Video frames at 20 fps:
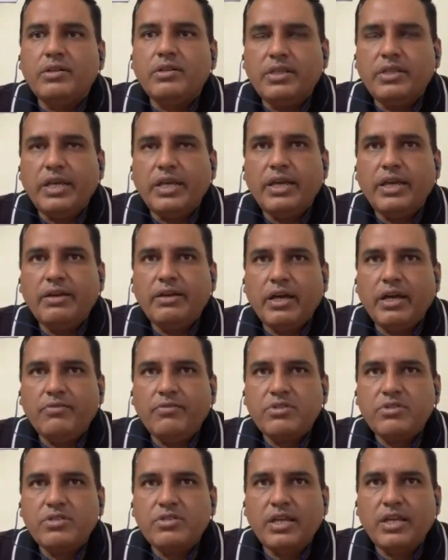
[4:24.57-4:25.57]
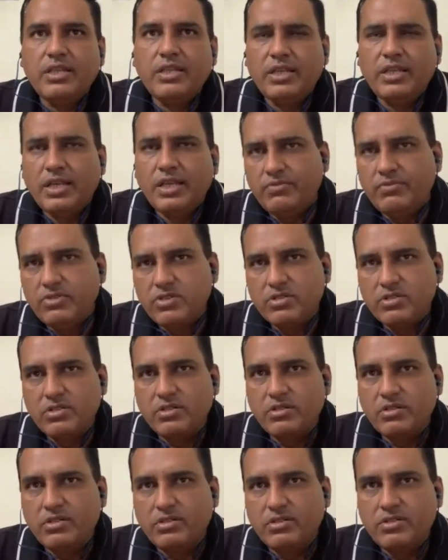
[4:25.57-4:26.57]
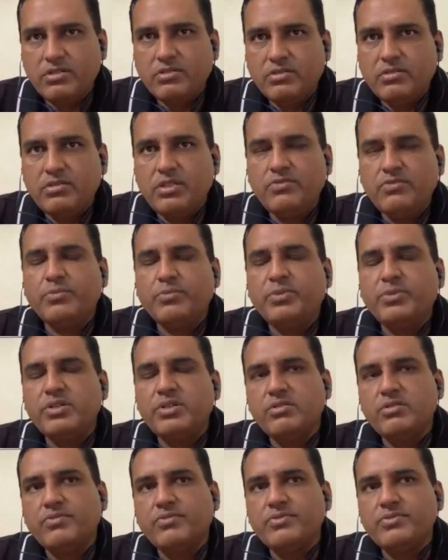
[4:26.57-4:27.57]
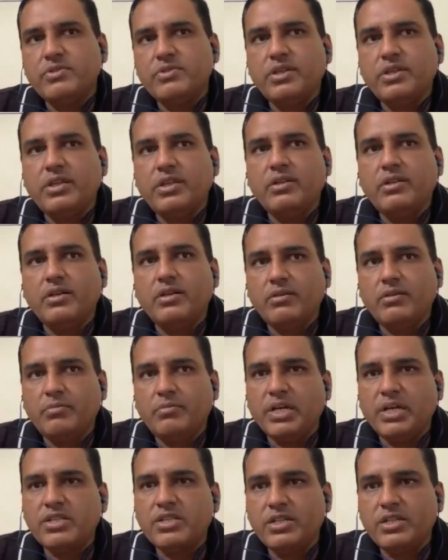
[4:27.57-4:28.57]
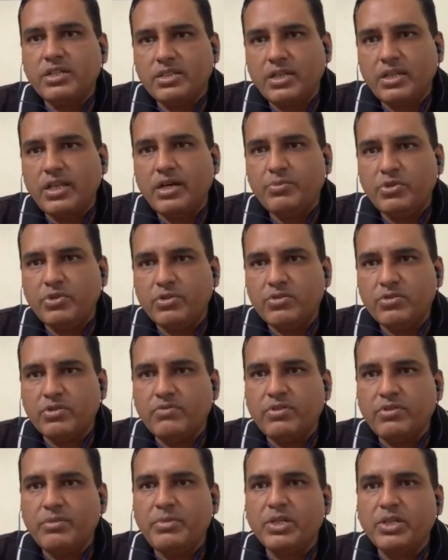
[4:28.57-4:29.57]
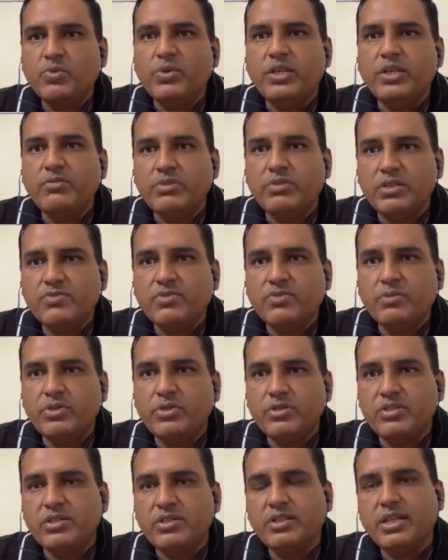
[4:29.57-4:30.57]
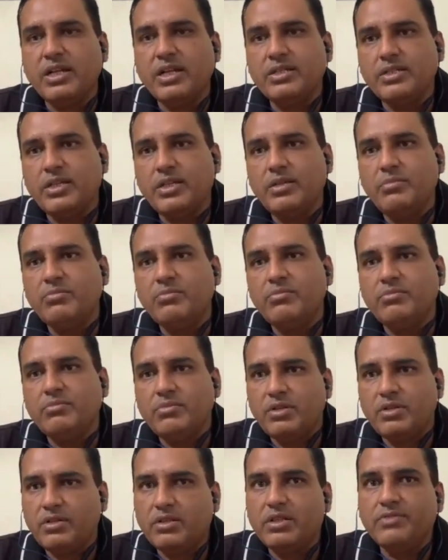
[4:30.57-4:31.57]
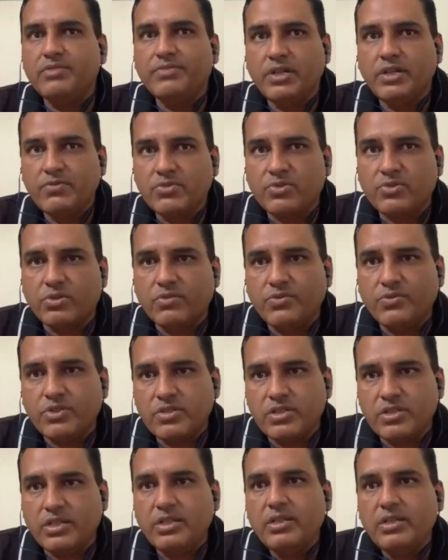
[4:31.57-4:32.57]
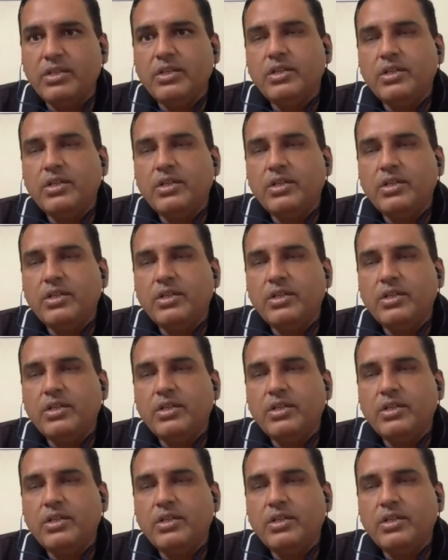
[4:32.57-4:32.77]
There, I was there. Then I was Chief Operations Officer in Bakshiga Talab also, where MiG-21s were positioned that time. 35 squad was there.